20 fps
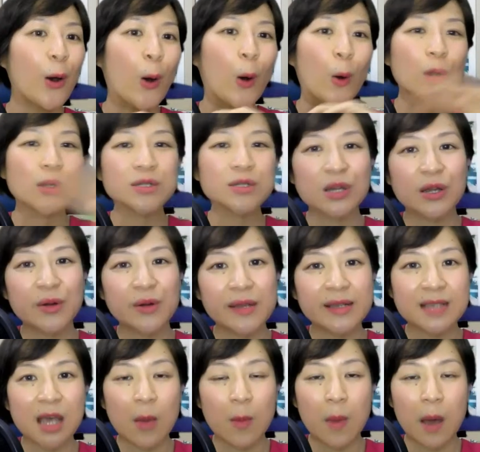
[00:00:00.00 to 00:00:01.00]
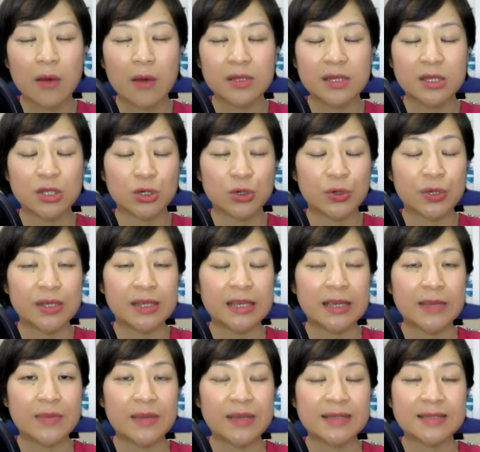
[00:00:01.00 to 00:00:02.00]
old stories about the
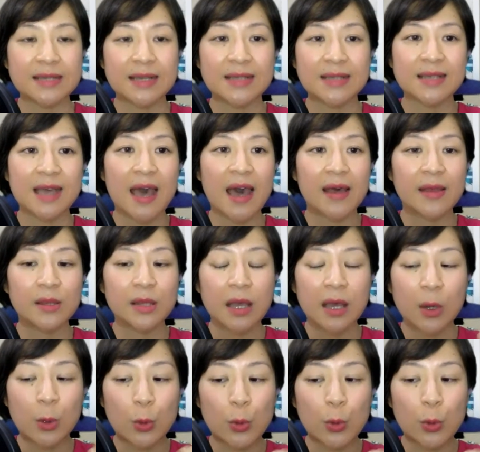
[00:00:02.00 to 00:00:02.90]
3D business and